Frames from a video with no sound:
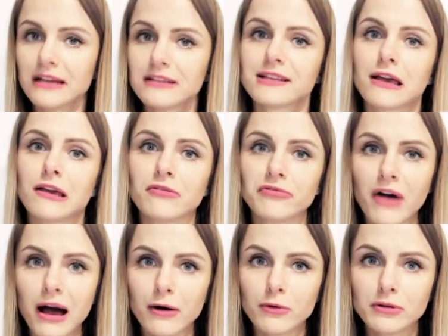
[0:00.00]
it's a
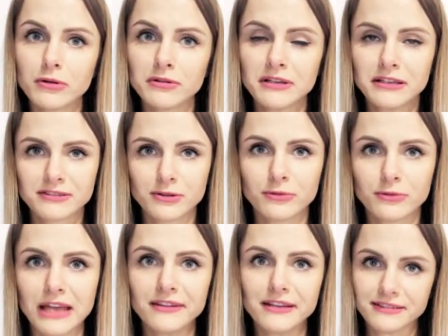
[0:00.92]
vowel, so
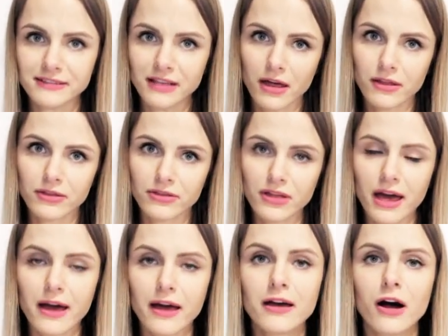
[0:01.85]
then this
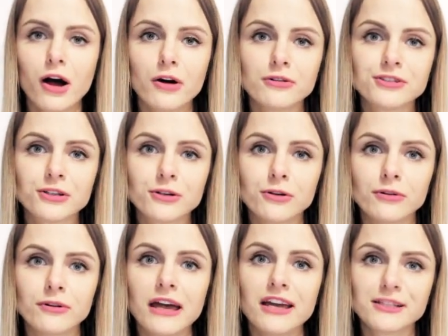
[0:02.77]
the
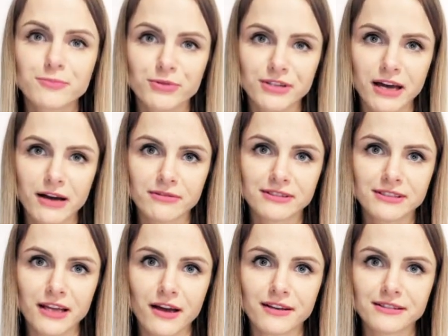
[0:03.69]
article is pronounced
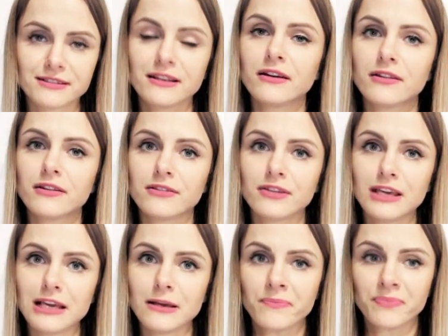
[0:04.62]
as
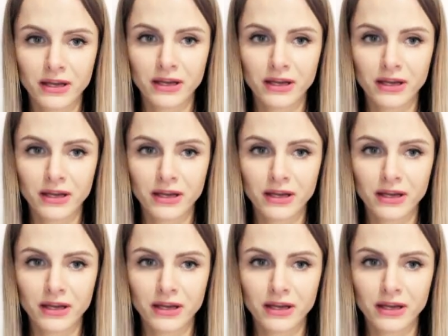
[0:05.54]
the